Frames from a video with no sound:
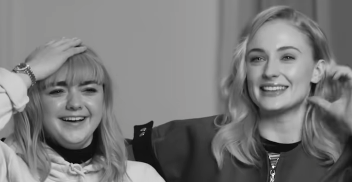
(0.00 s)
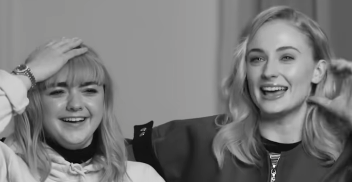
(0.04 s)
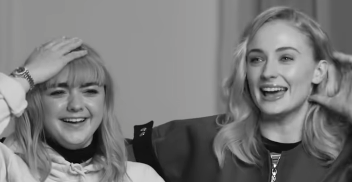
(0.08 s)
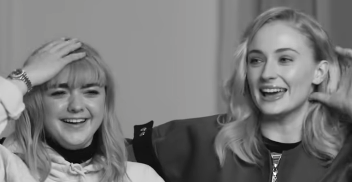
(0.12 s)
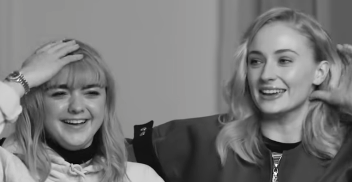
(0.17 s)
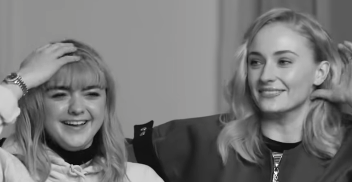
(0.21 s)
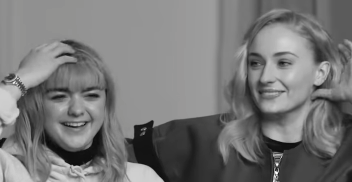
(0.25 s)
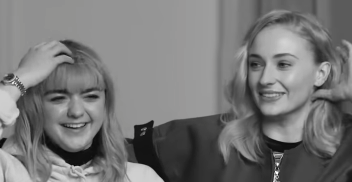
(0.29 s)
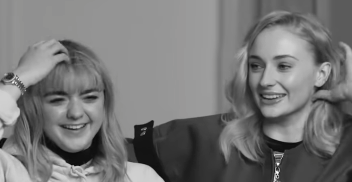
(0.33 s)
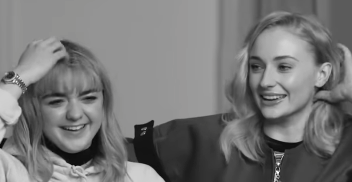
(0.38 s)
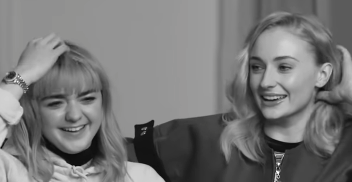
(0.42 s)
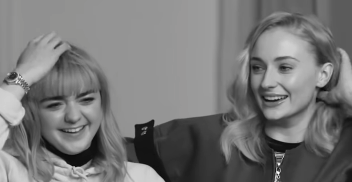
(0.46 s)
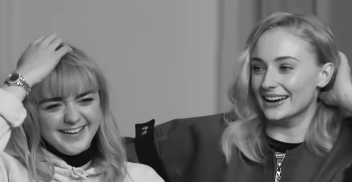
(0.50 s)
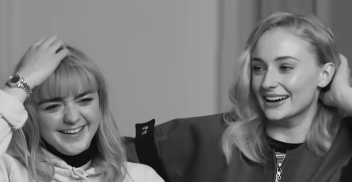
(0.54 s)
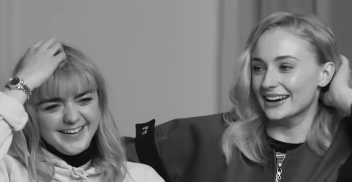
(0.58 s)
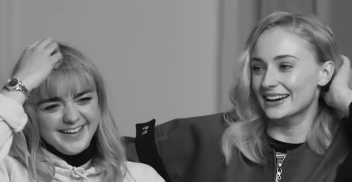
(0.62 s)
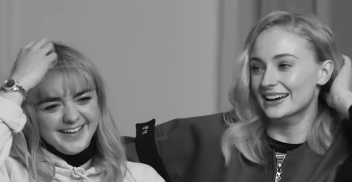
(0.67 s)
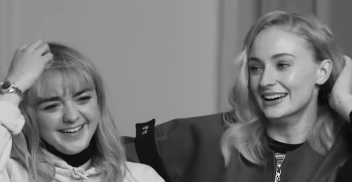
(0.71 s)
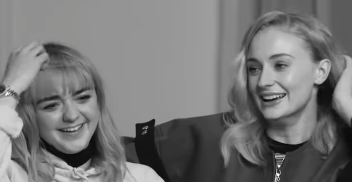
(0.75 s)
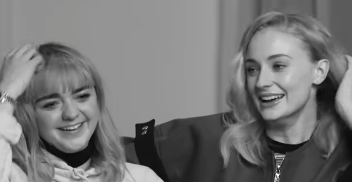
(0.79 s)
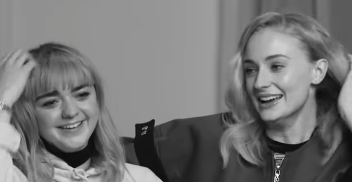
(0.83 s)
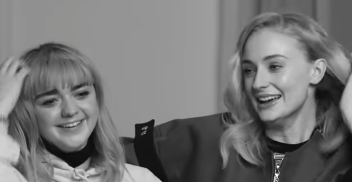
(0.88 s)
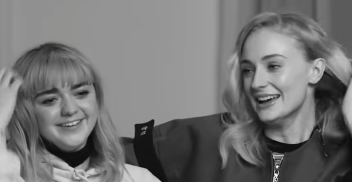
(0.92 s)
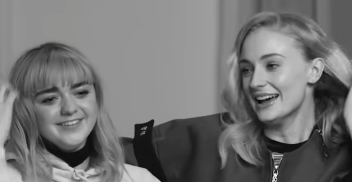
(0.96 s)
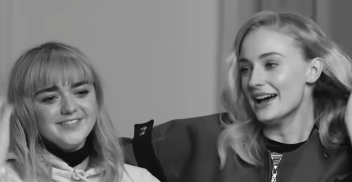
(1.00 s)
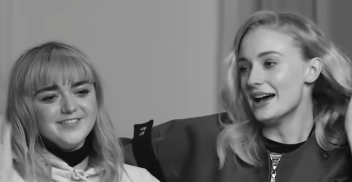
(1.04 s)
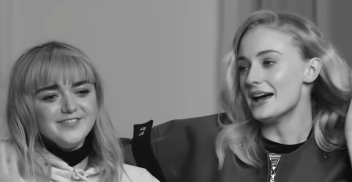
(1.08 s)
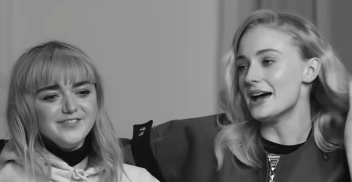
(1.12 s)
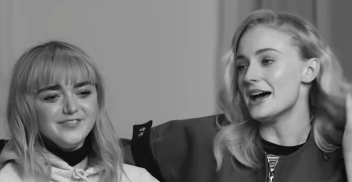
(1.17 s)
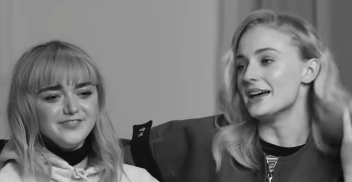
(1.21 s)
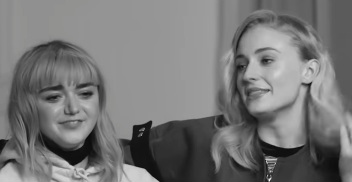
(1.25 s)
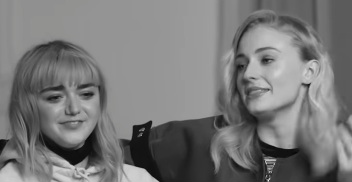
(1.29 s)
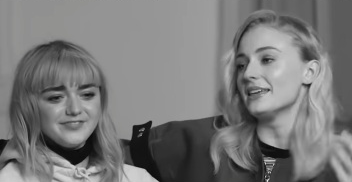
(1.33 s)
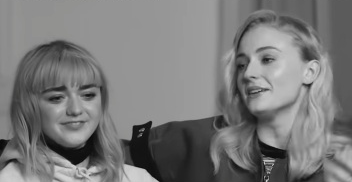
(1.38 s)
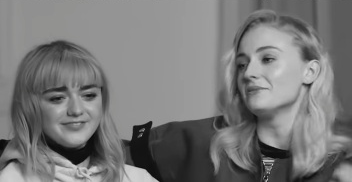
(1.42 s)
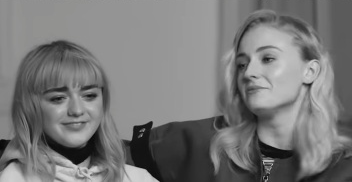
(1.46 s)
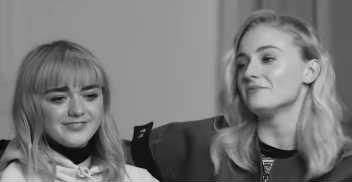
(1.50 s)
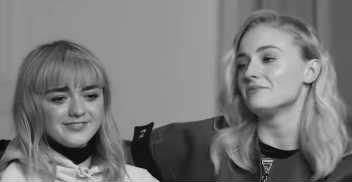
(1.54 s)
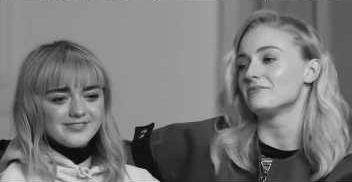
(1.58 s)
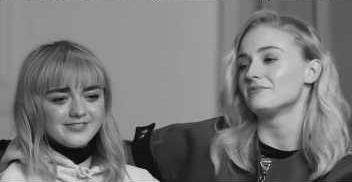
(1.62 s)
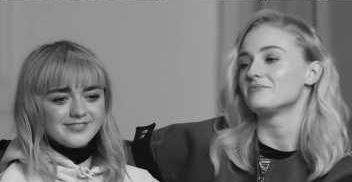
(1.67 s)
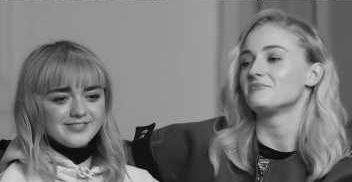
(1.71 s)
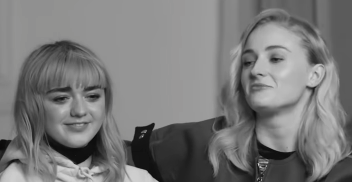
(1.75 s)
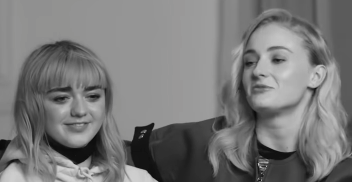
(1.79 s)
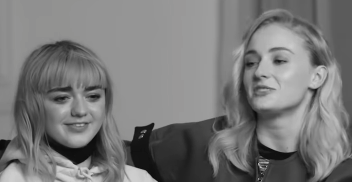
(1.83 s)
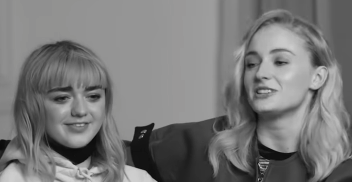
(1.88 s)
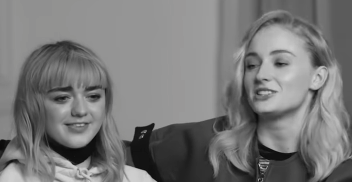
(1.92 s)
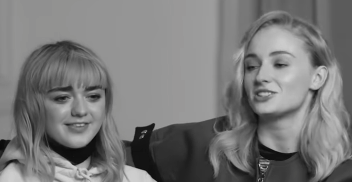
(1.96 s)
Speaker 1: same here. And then
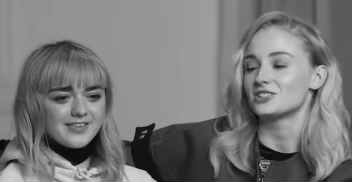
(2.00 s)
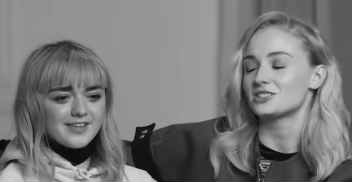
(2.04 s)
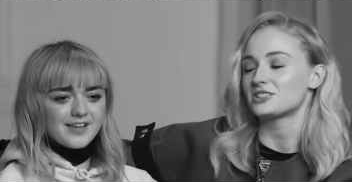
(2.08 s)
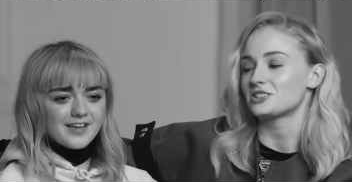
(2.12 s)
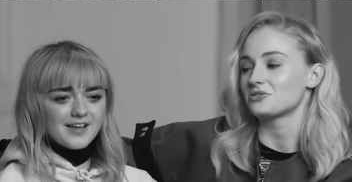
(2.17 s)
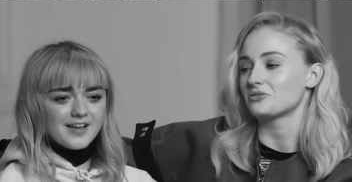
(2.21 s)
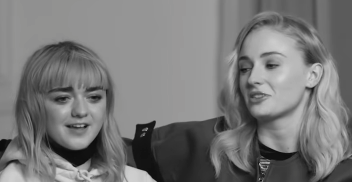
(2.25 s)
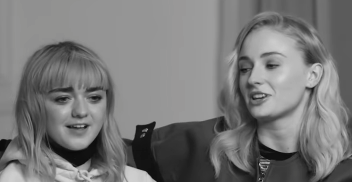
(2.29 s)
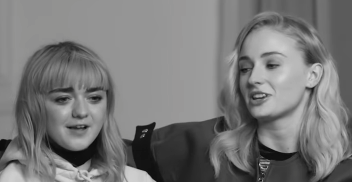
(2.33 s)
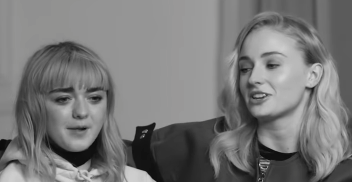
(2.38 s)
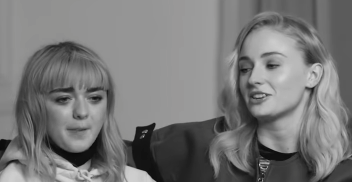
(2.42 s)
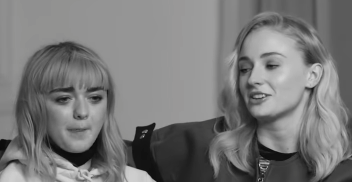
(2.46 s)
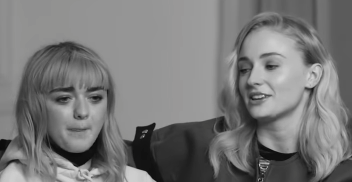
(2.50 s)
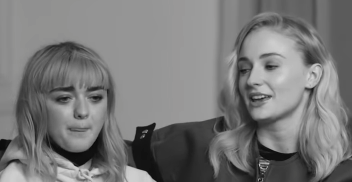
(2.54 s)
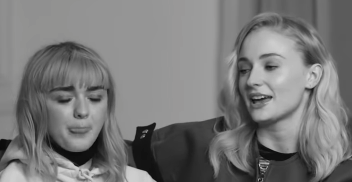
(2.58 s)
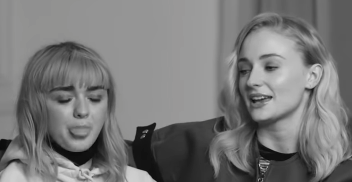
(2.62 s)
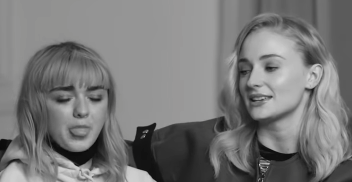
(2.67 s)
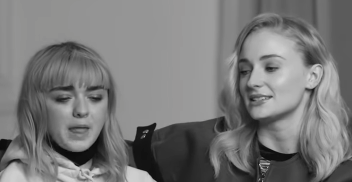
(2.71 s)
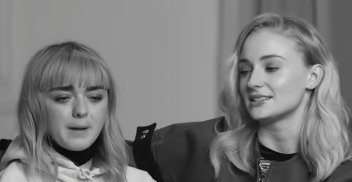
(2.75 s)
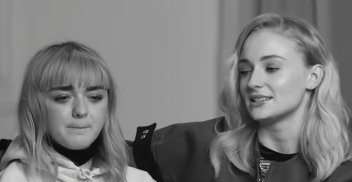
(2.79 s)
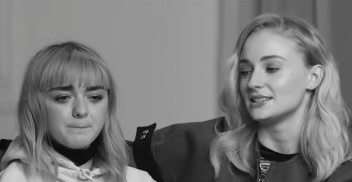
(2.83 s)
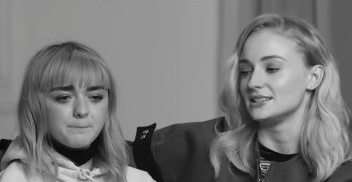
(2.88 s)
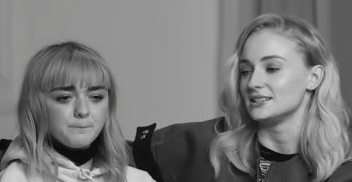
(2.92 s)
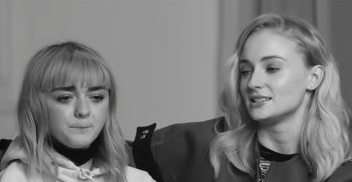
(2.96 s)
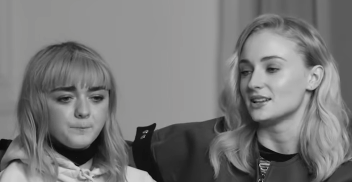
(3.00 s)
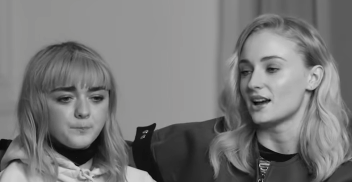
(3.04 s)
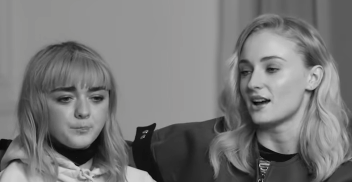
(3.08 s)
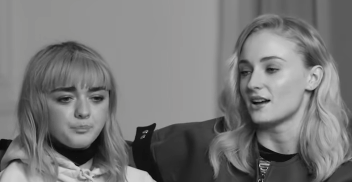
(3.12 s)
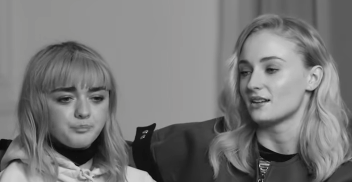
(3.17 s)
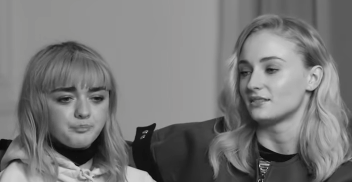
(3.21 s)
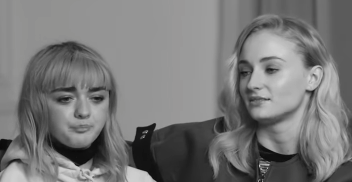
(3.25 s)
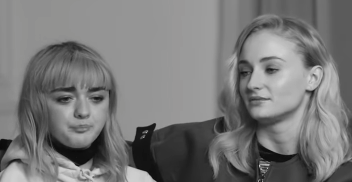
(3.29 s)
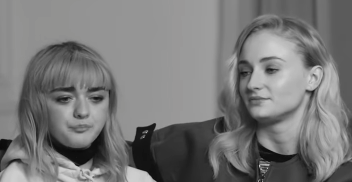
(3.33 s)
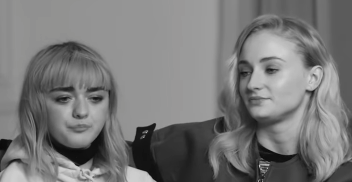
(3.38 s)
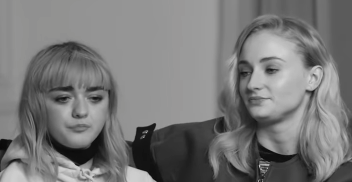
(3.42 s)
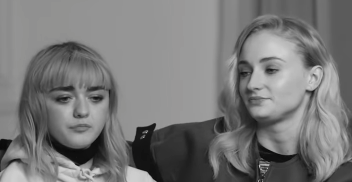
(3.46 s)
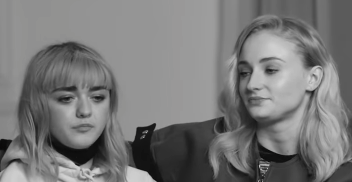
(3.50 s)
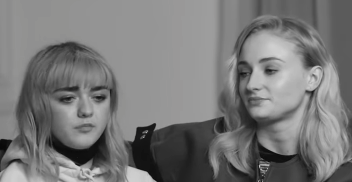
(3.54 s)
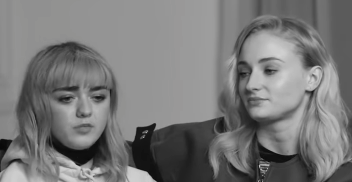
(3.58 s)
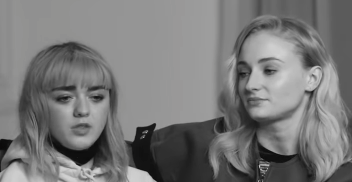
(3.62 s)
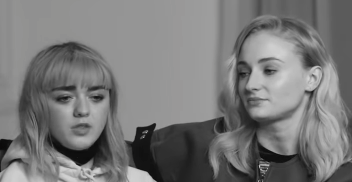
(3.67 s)
we just we couldn't get a scene done.